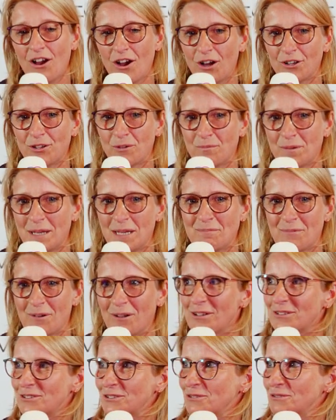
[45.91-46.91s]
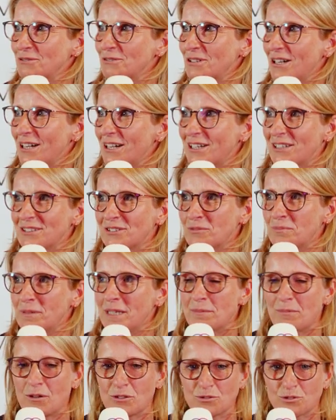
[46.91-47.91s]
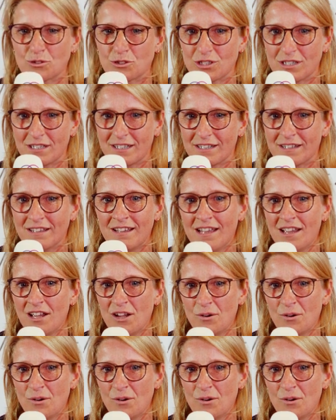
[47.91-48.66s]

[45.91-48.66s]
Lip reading: other people to be able to share